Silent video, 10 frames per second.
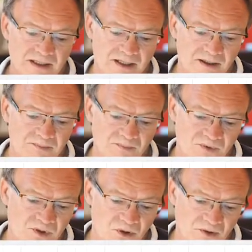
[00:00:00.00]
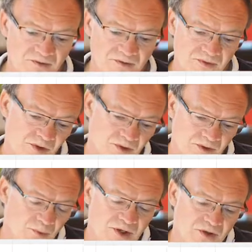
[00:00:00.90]
When
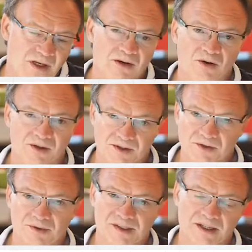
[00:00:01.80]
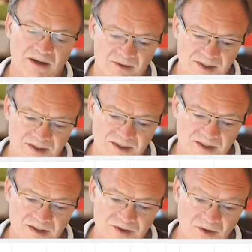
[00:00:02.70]
you click on it, you'll see how easy
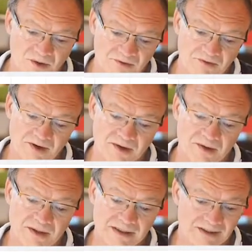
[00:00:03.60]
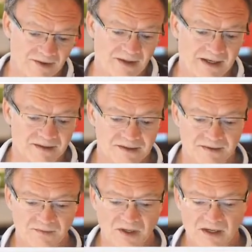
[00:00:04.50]
it is to configure that.
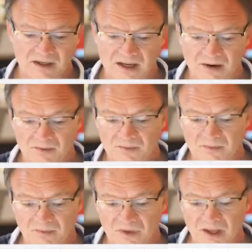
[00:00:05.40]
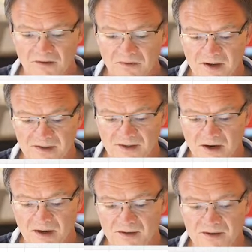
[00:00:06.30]
Now, if I
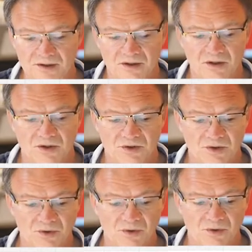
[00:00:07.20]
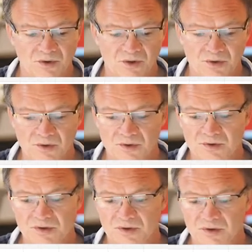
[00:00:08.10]
tried to
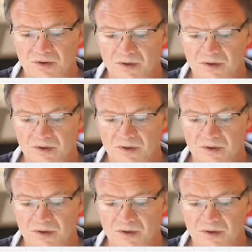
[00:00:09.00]
use